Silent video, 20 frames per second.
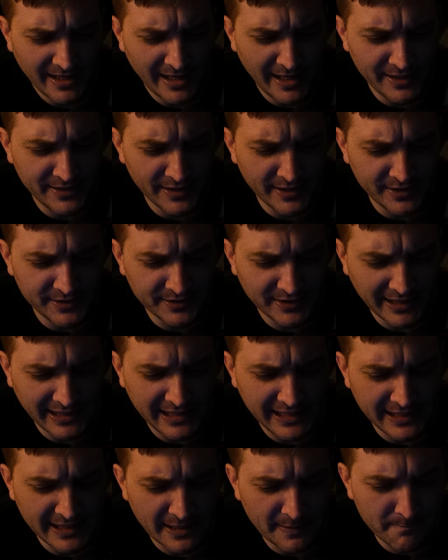And then
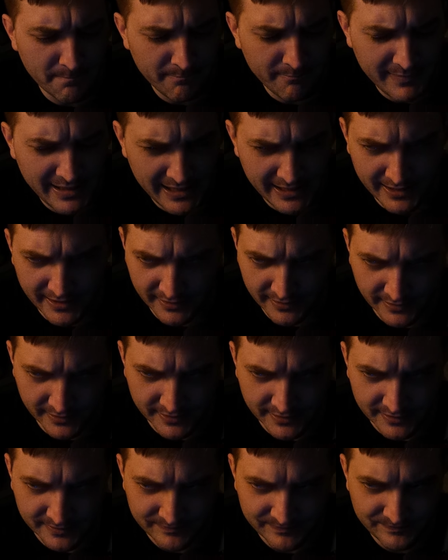he
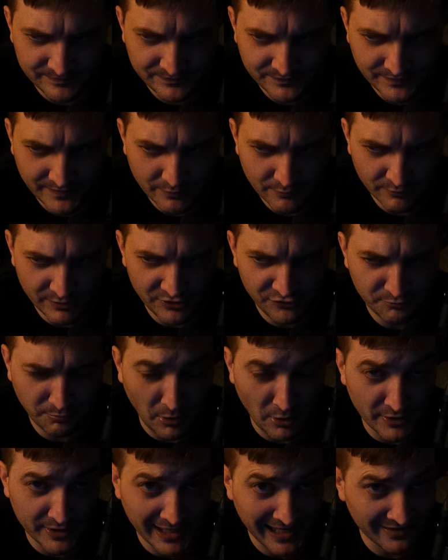immediately
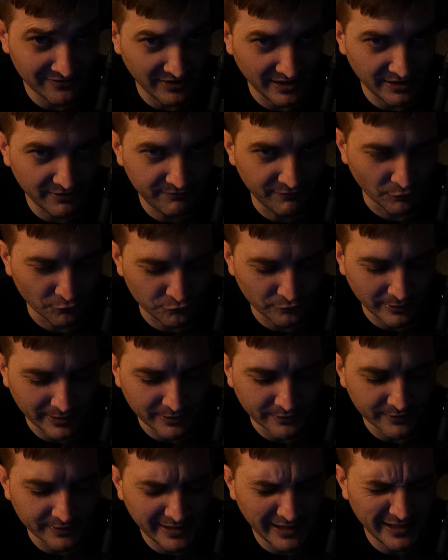respawned as
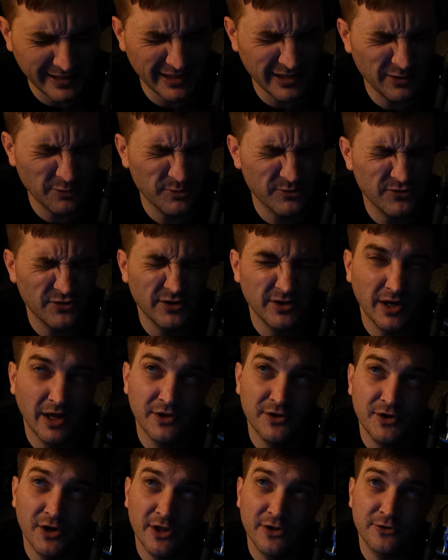infiltrator. And there was an,
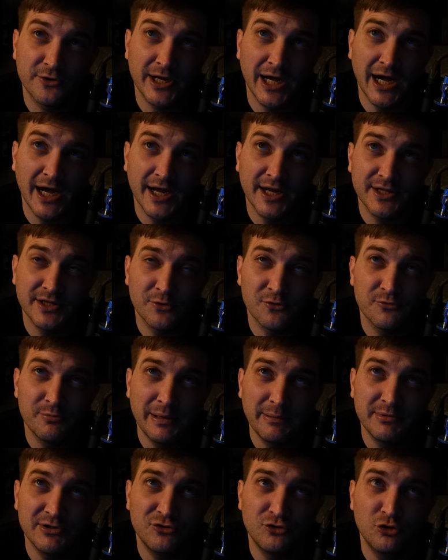another guy, there was
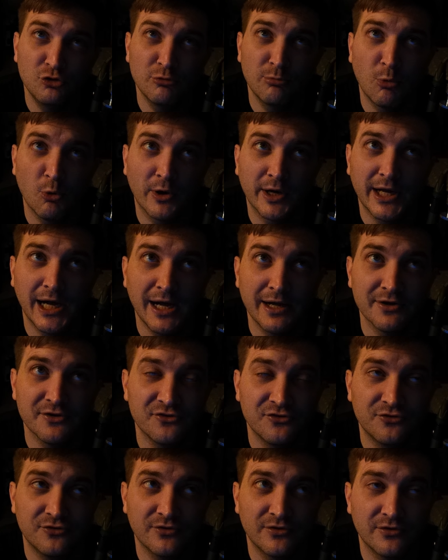maybe two more
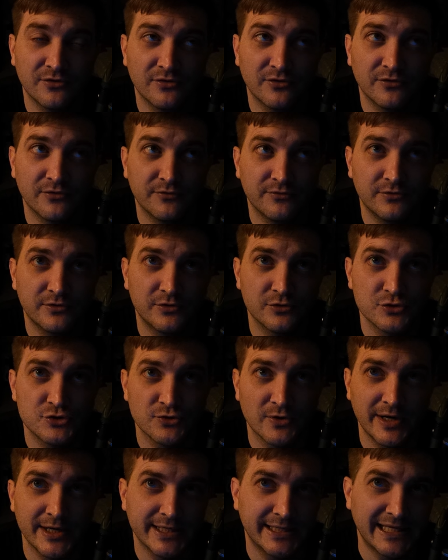guys
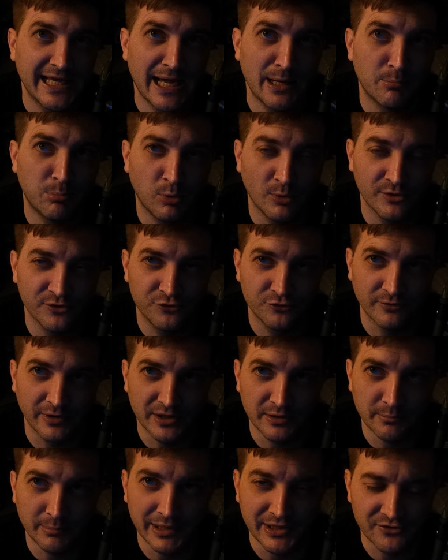trying to cap points
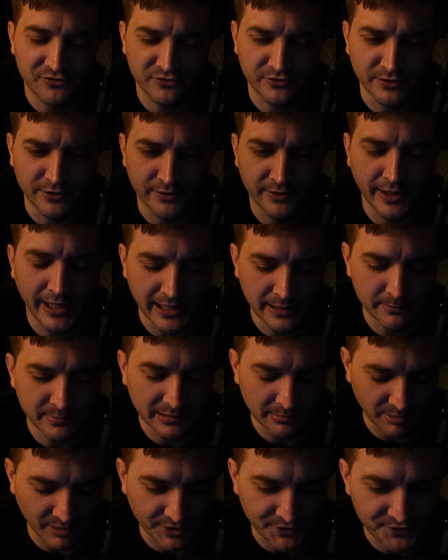around the base, their
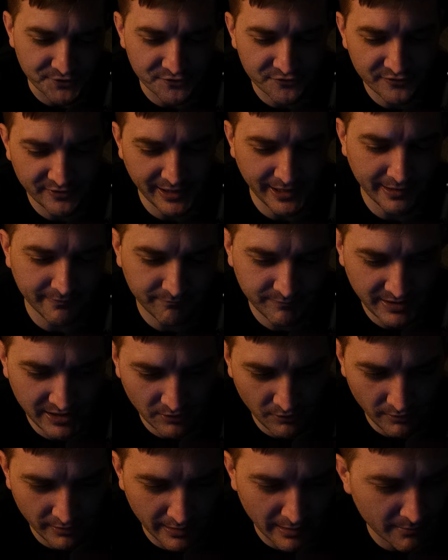enemy players, and I'd uh,
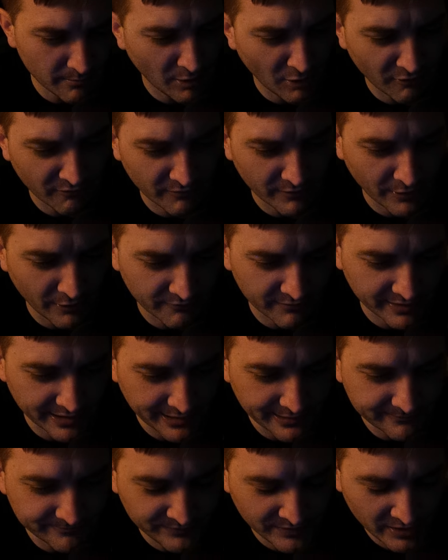kill them over and over
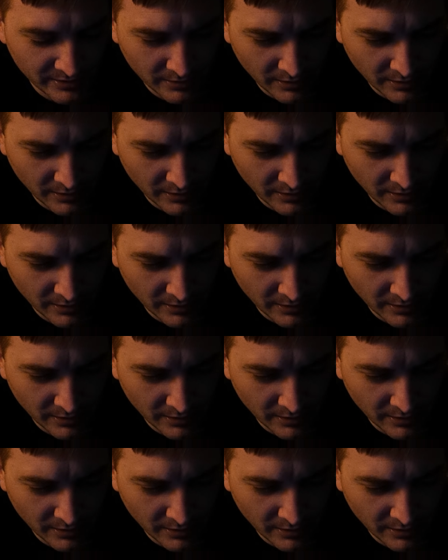again.